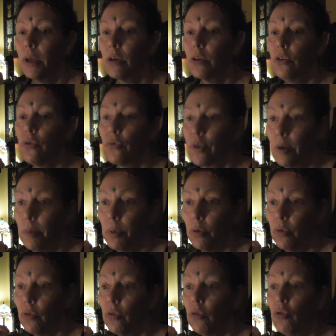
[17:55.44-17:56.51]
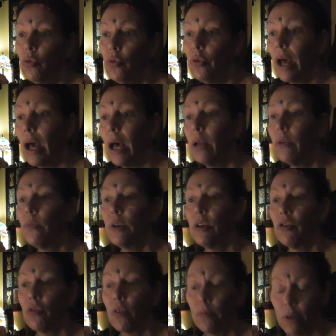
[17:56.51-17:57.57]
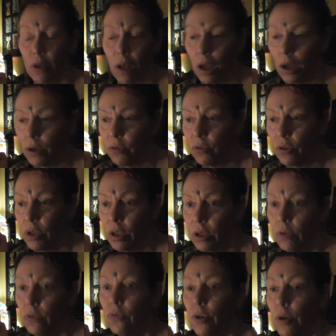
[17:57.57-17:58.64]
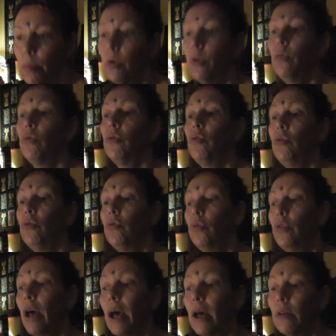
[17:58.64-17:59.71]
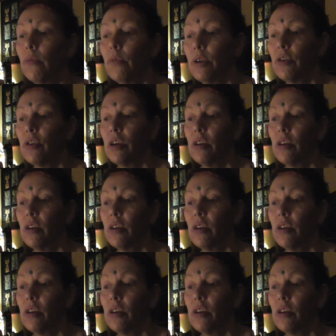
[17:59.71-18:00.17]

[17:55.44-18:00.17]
contribute to that which is of the light, contribute to that which